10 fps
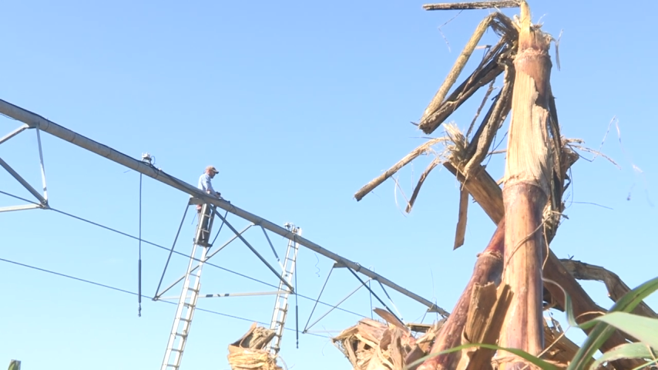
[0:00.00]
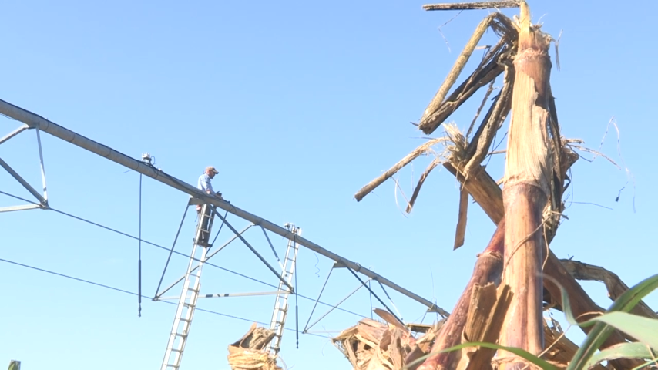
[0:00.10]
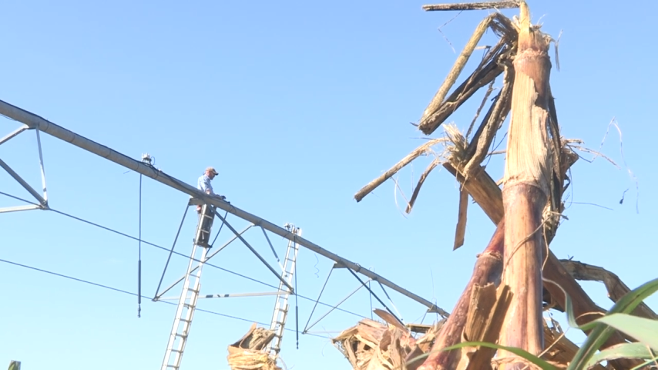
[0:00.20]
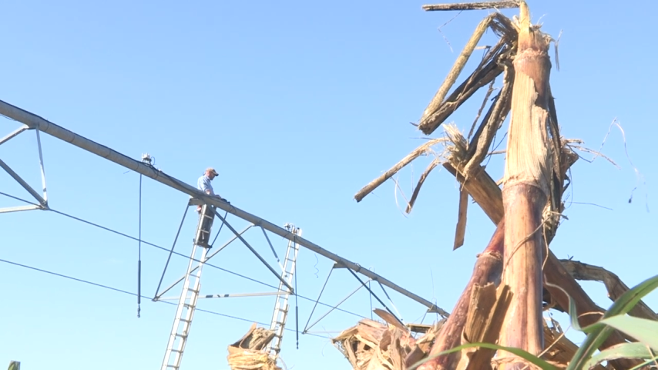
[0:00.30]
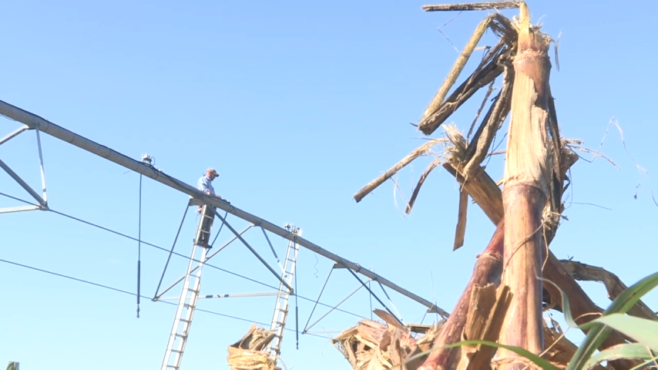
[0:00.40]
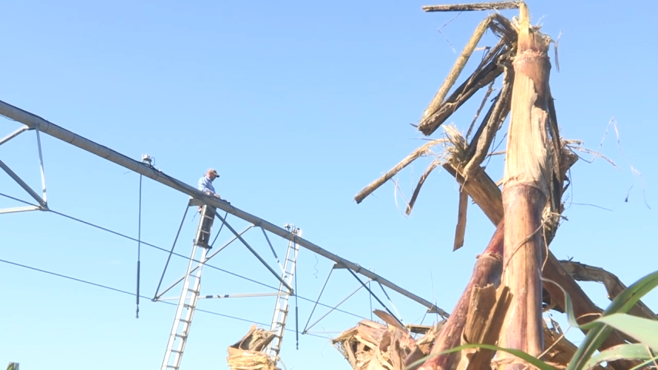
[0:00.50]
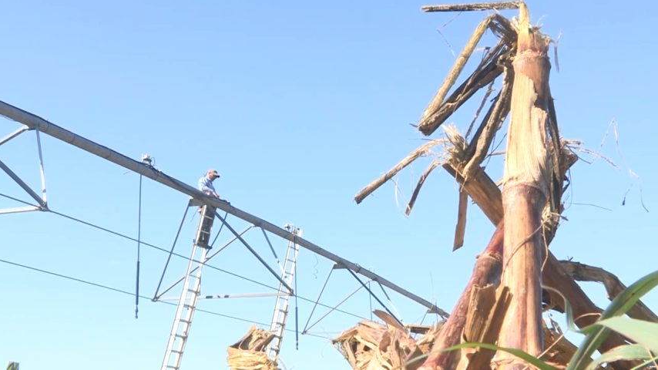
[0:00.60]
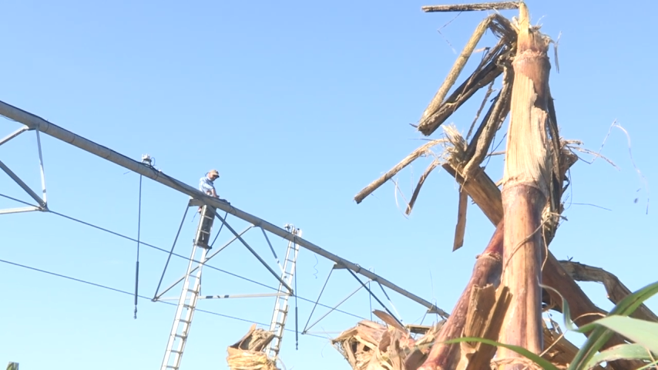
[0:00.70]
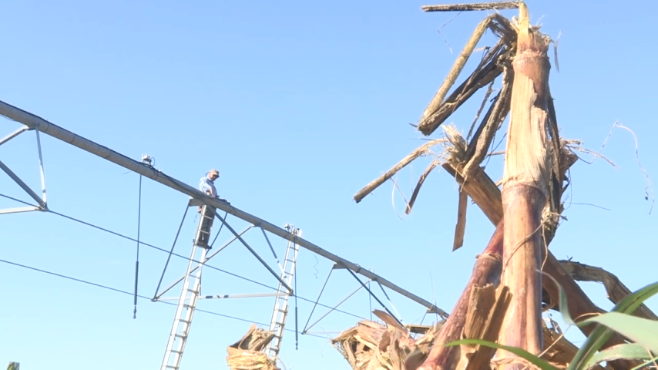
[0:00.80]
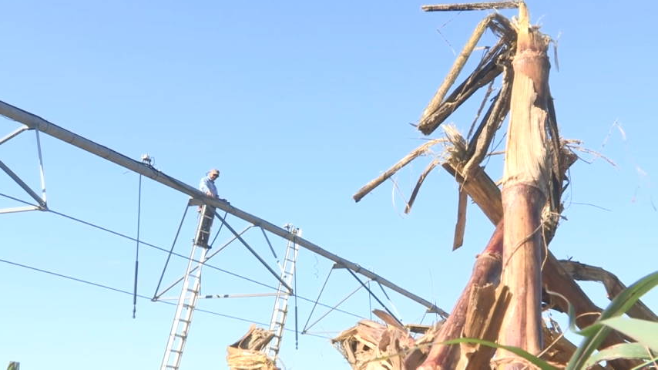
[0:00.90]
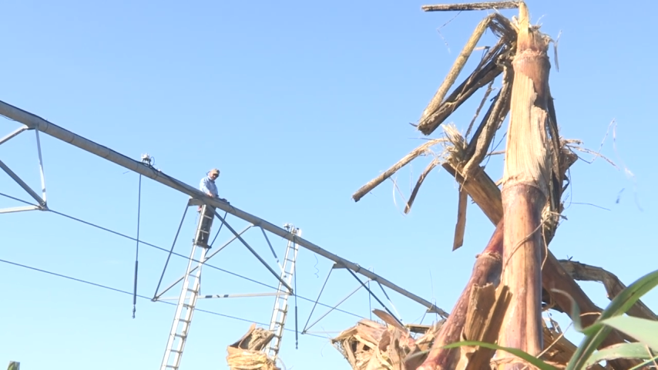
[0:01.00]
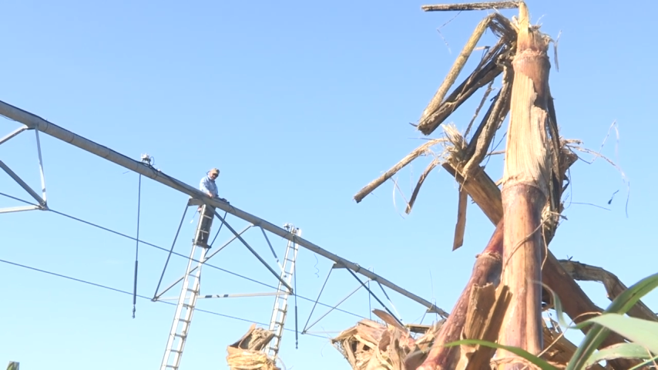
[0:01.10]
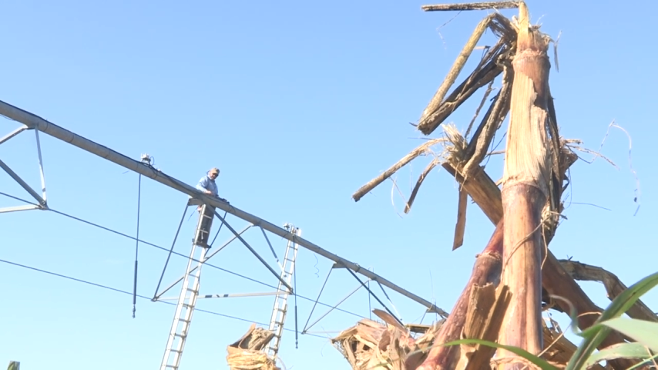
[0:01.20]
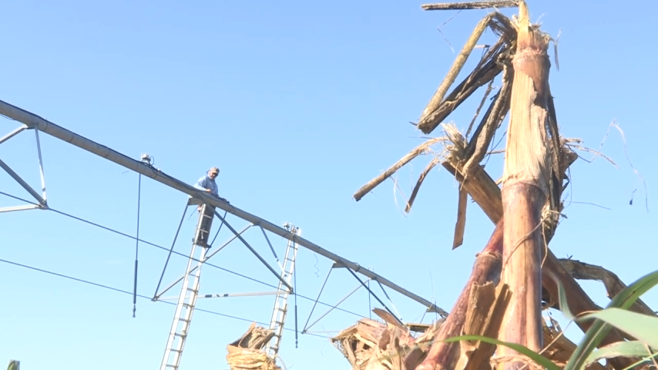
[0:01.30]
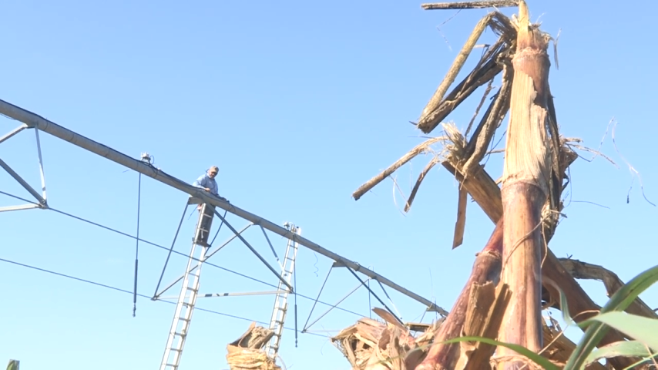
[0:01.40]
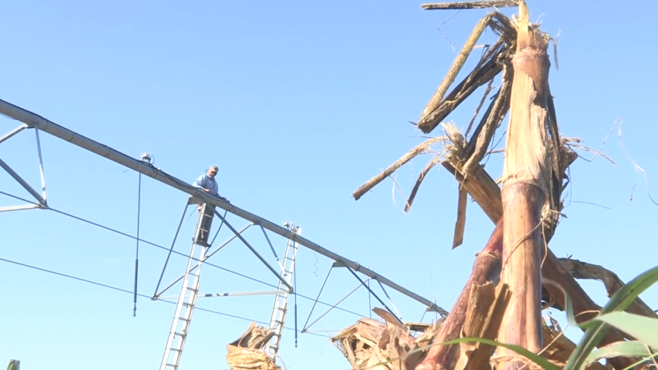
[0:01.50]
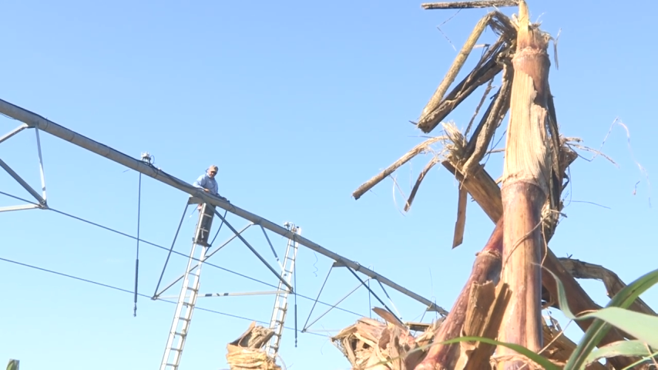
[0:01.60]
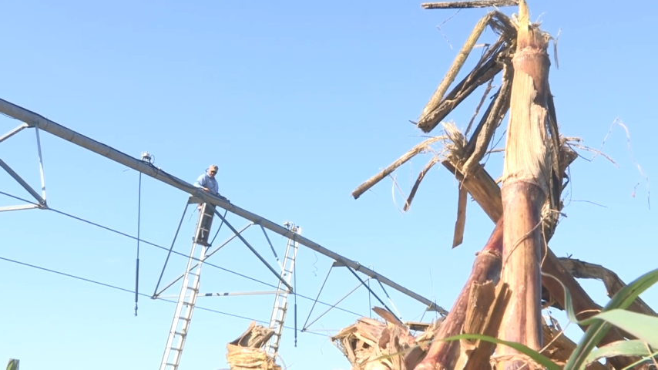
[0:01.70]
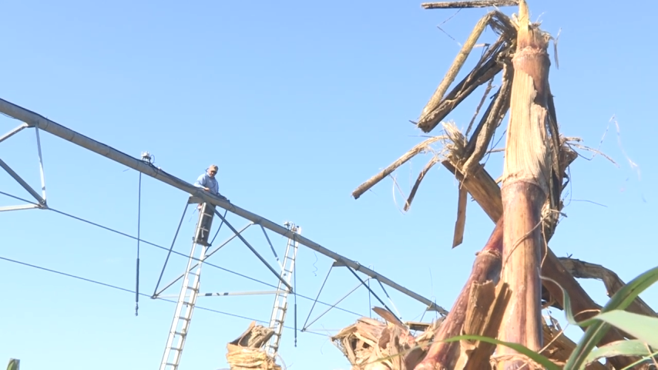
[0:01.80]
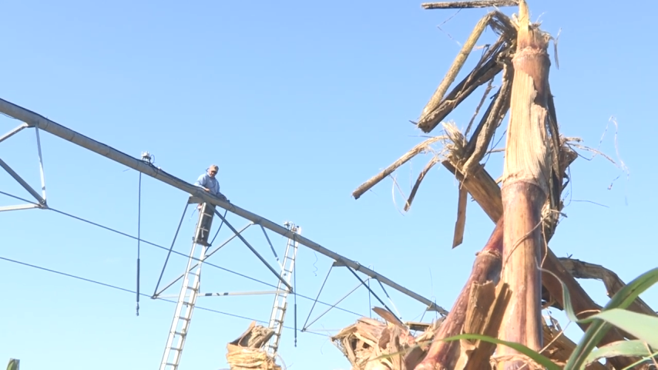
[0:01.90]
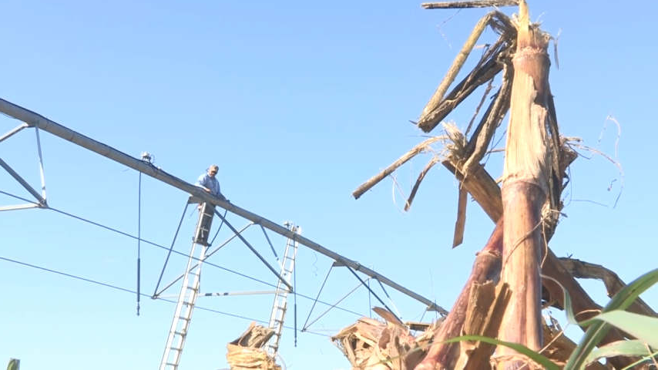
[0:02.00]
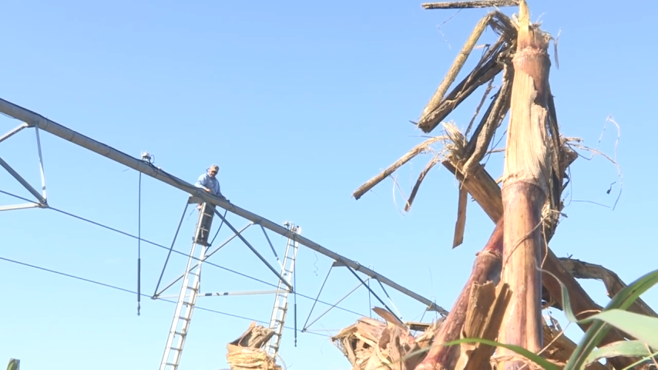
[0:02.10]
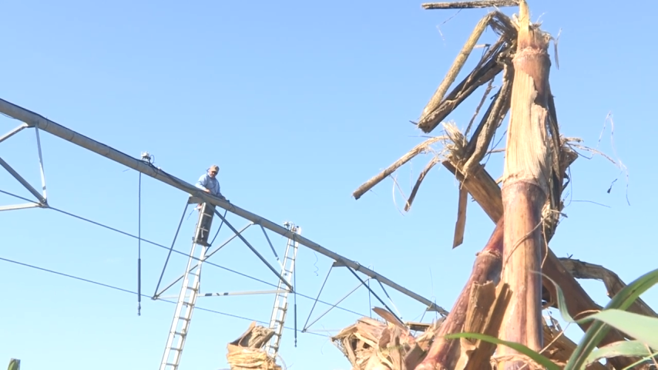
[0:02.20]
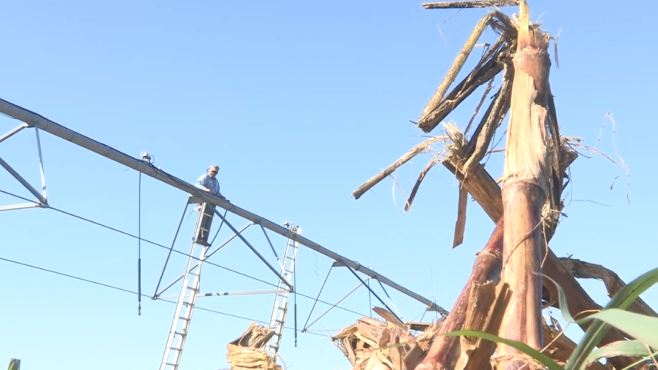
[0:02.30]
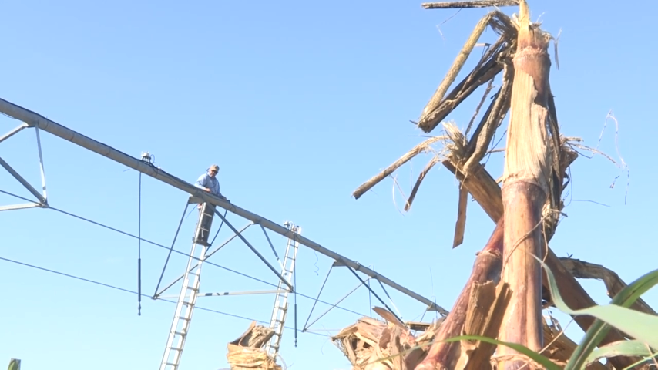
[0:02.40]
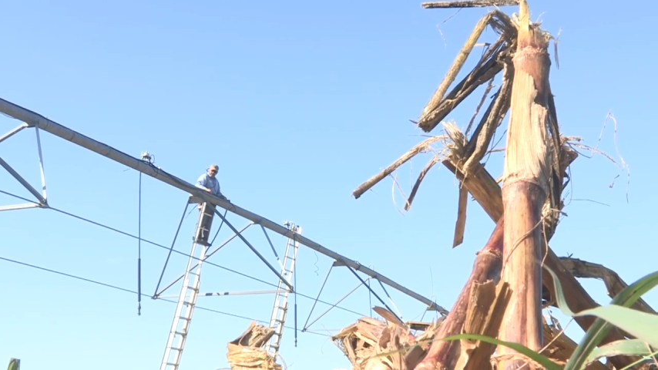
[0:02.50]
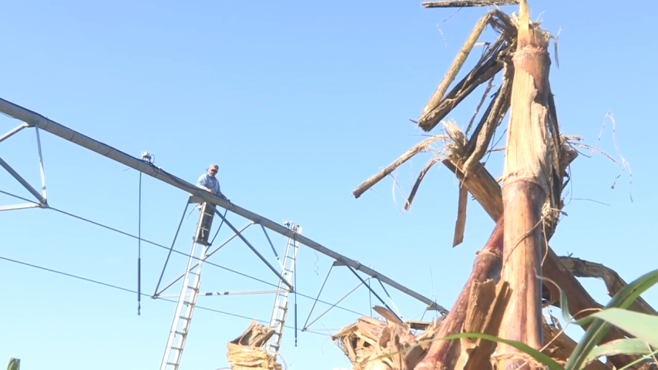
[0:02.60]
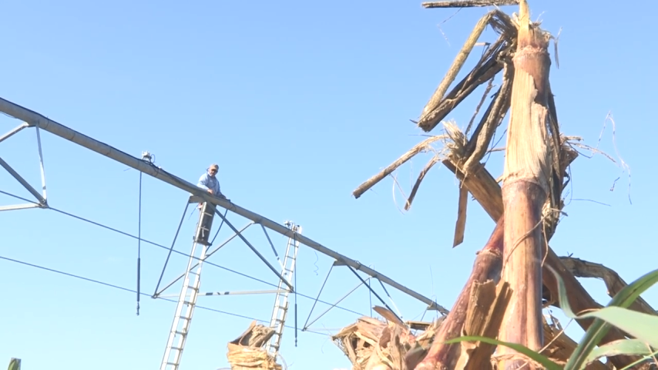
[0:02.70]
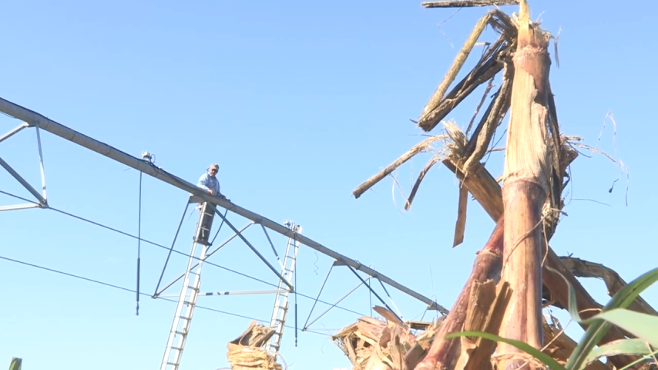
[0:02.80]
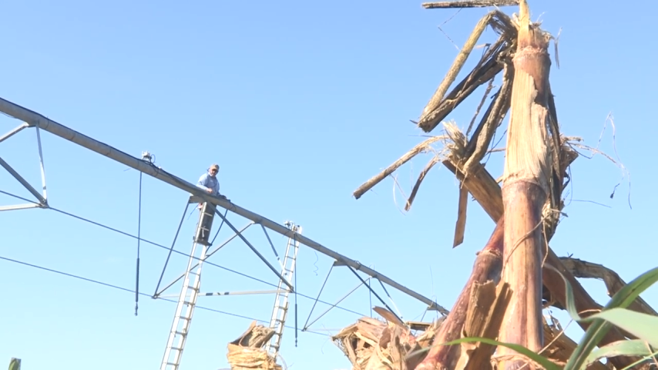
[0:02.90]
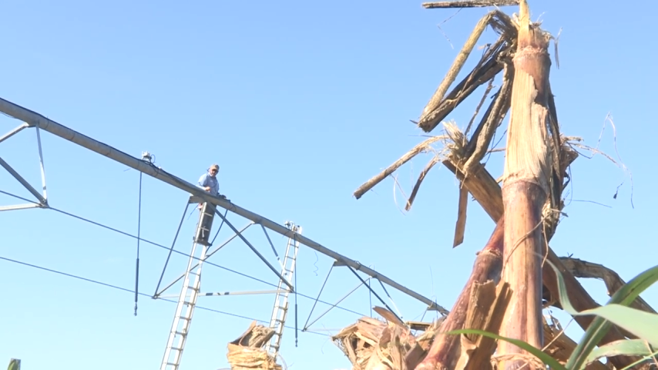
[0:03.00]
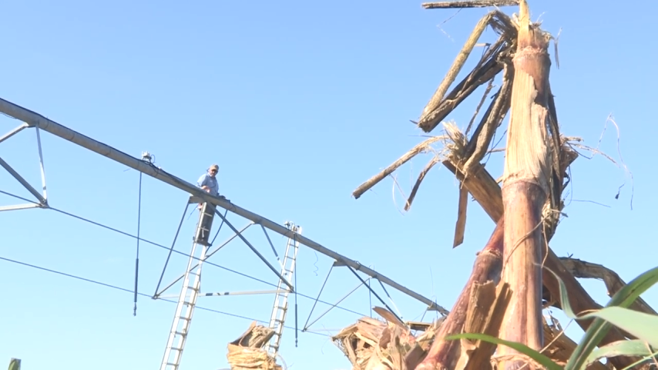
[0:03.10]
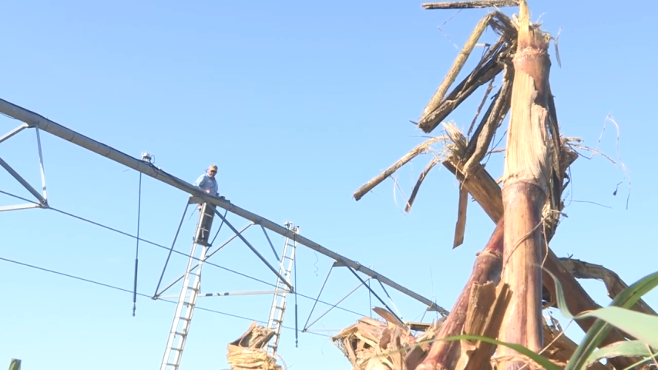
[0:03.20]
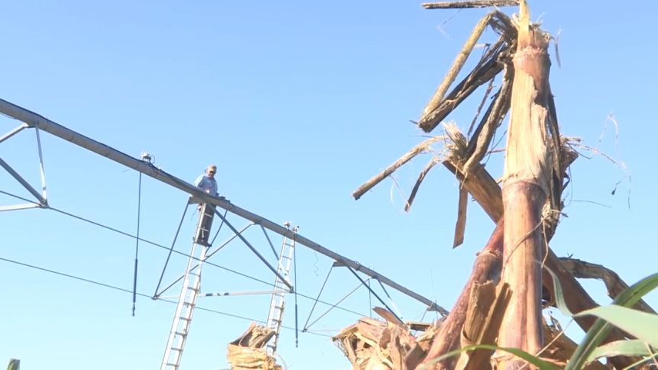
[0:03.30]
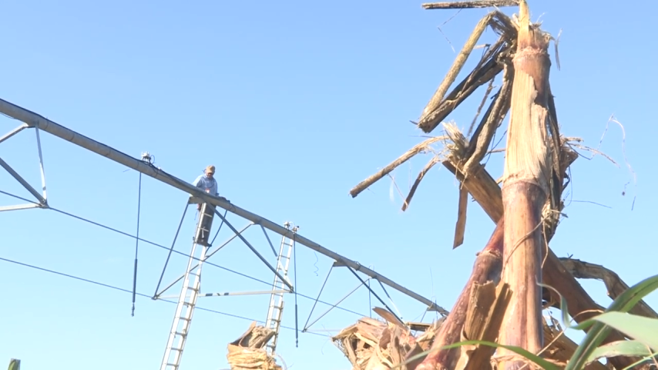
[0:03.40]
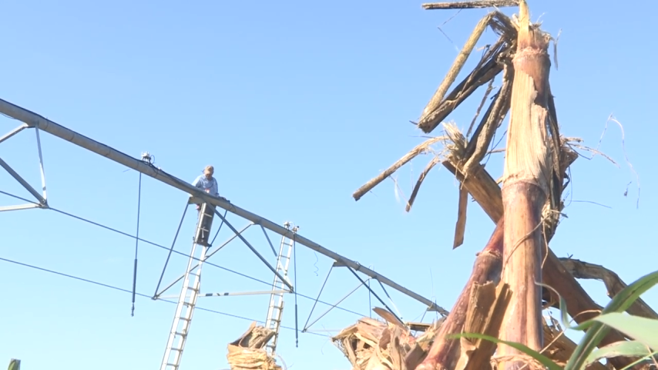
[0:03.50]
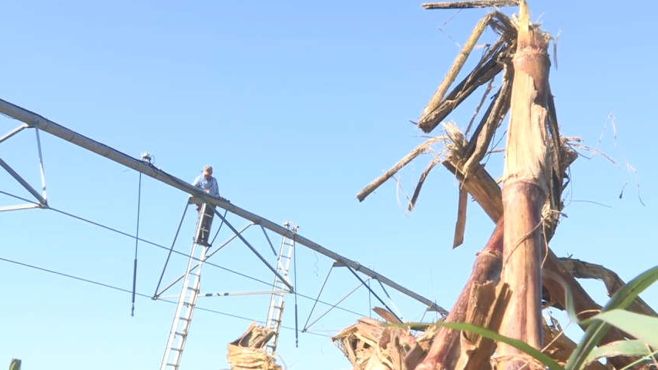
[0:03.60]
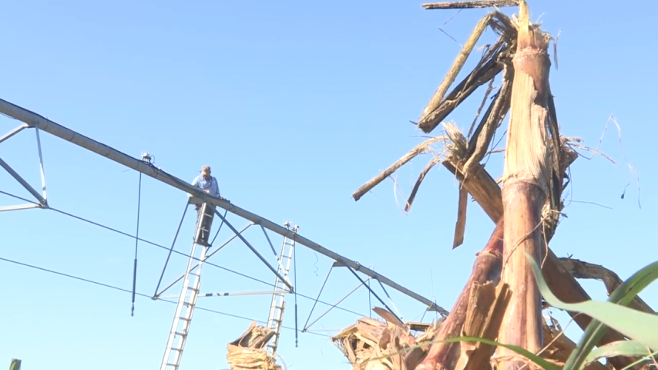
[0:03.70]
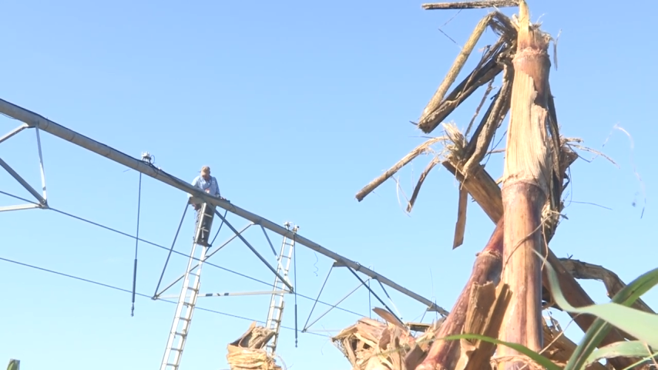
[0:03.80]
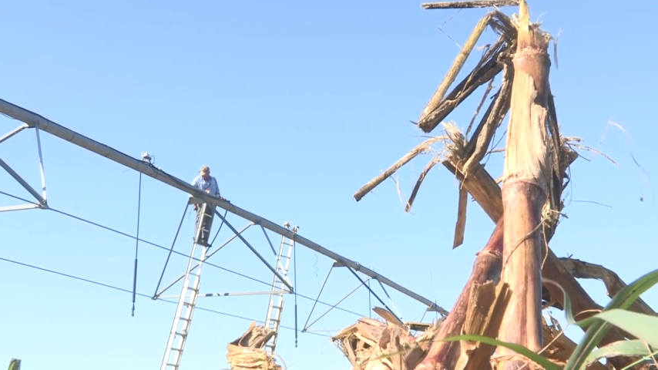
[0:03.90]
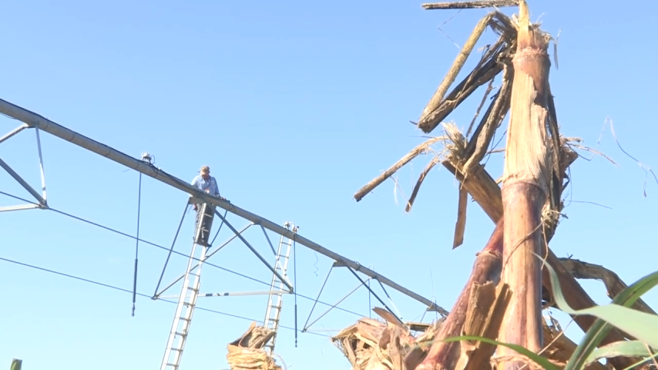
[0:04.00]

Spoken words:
No face is visible, so there are no lips to read.